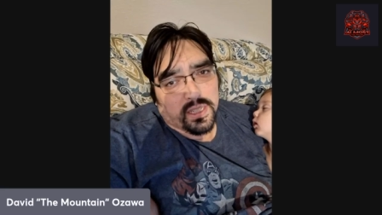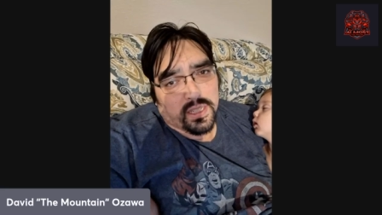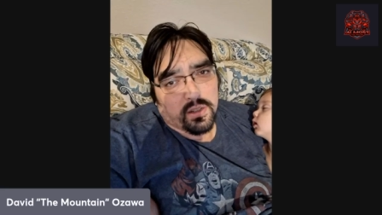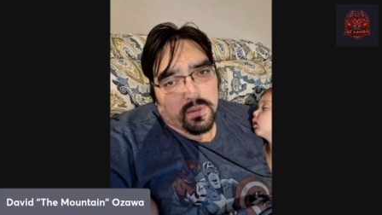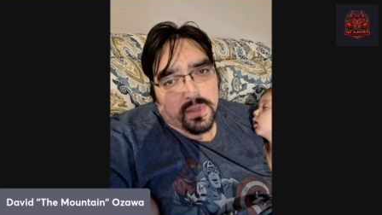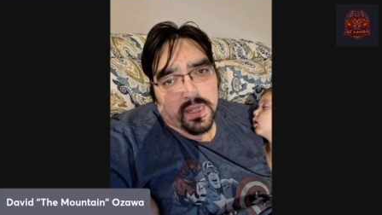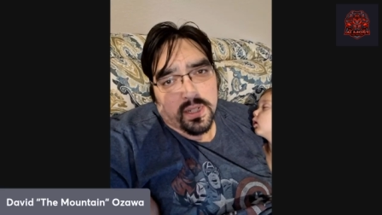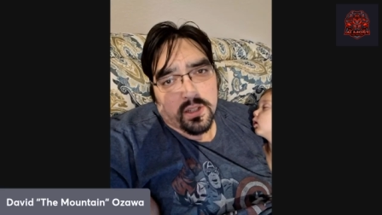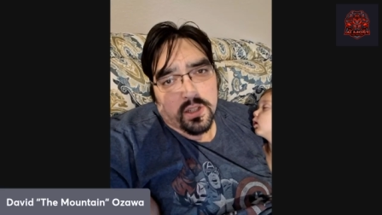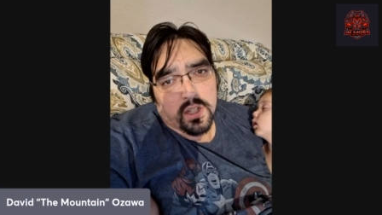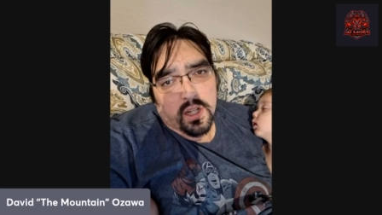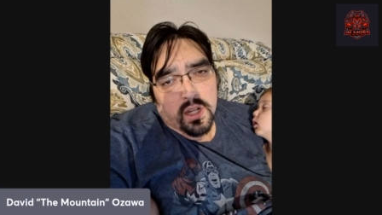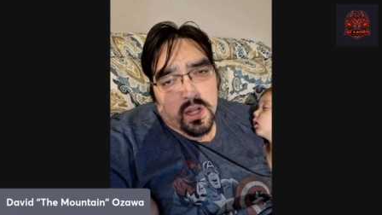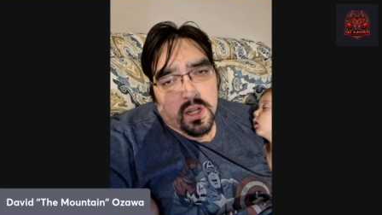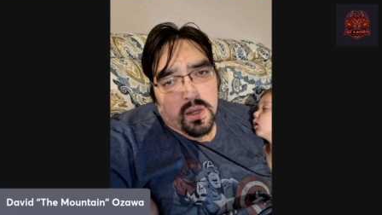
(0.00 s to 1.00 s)
Terminators,
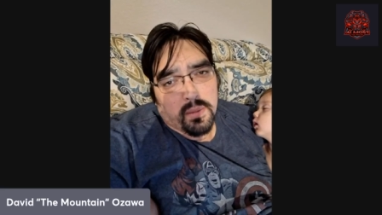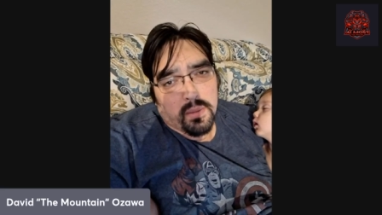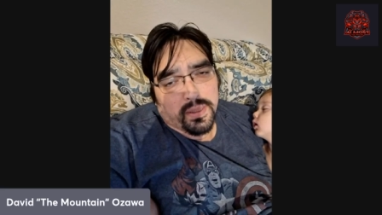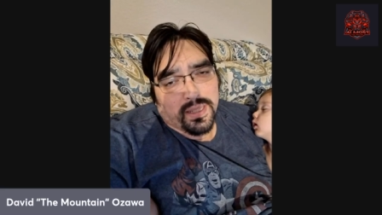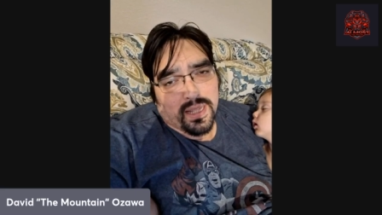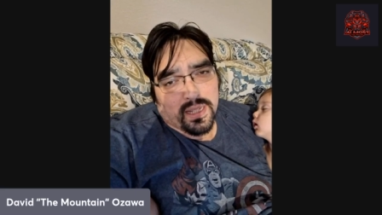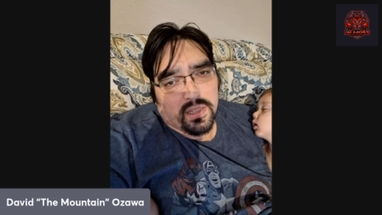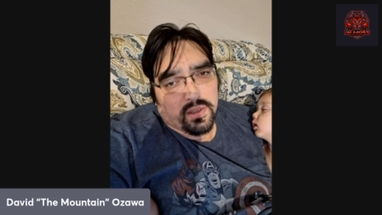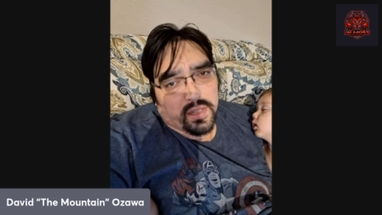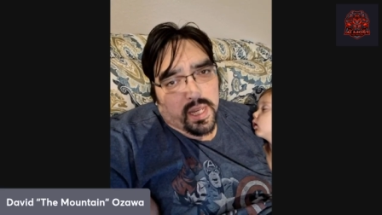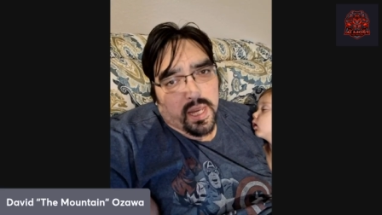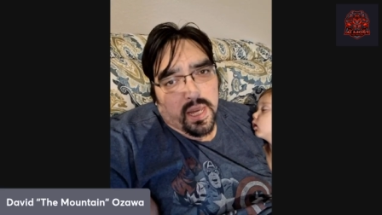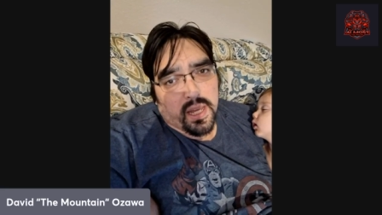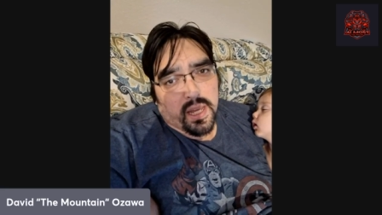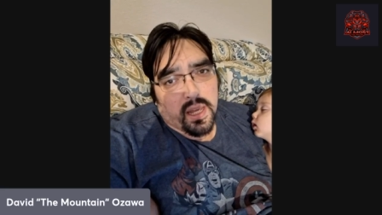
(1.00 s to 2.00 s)
but that's
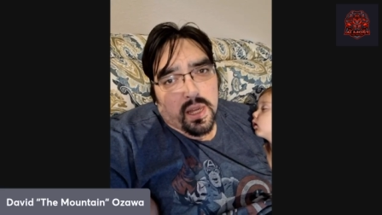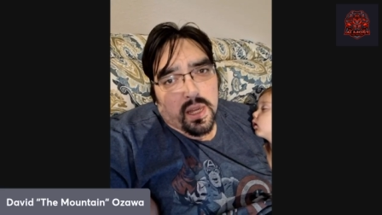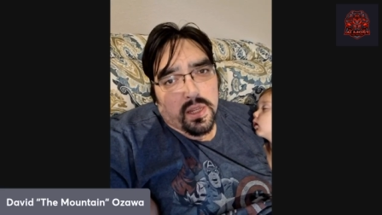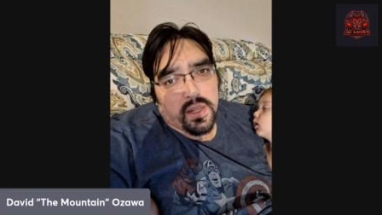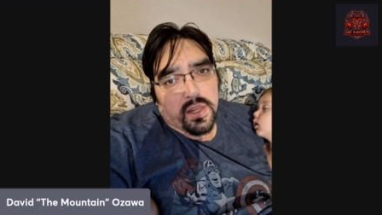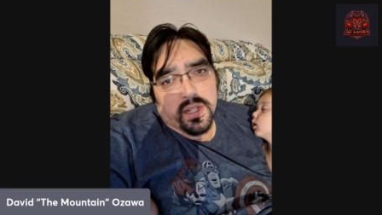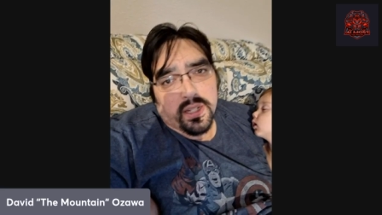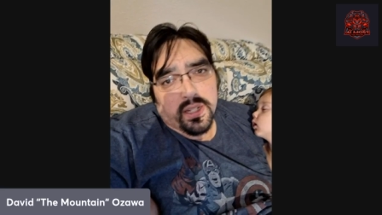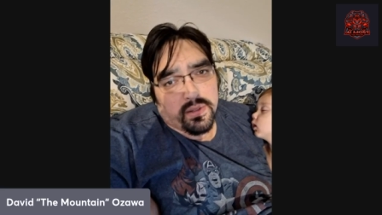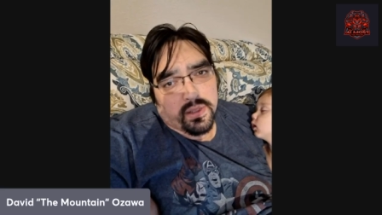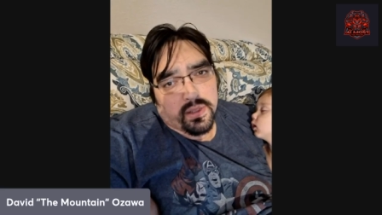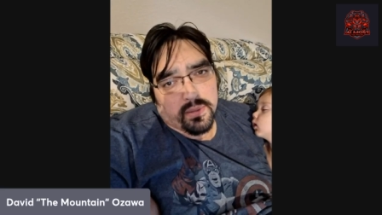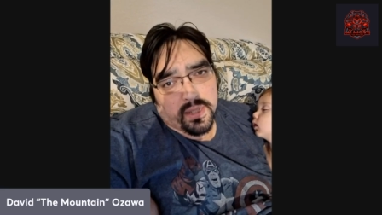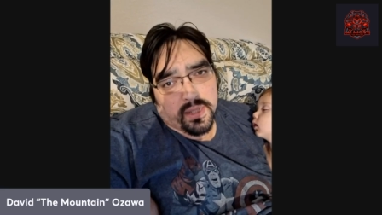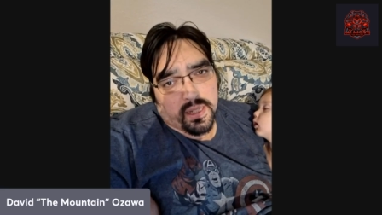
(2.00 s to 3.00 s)
okay. You can deal with
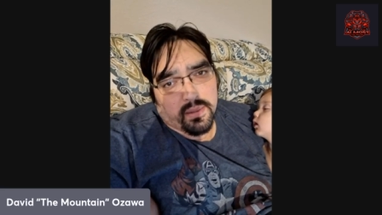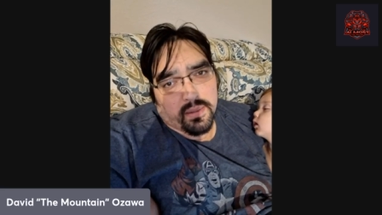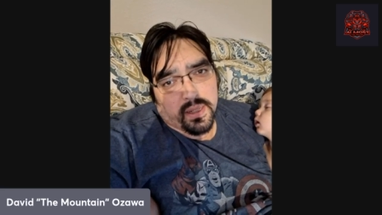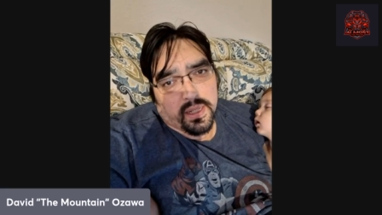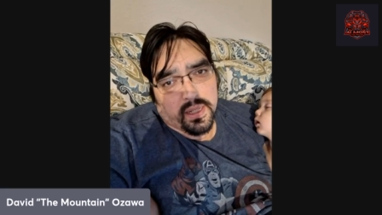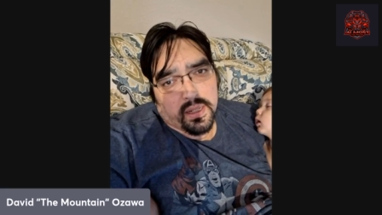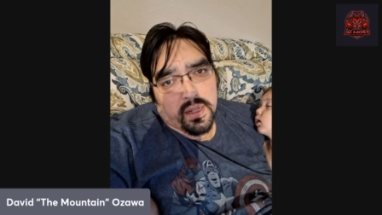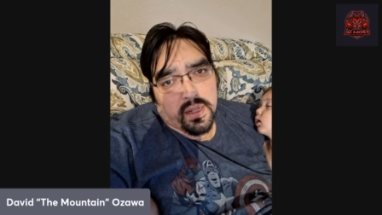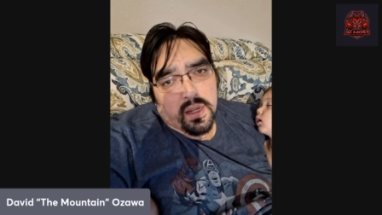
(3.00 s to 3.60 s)
them when they come in.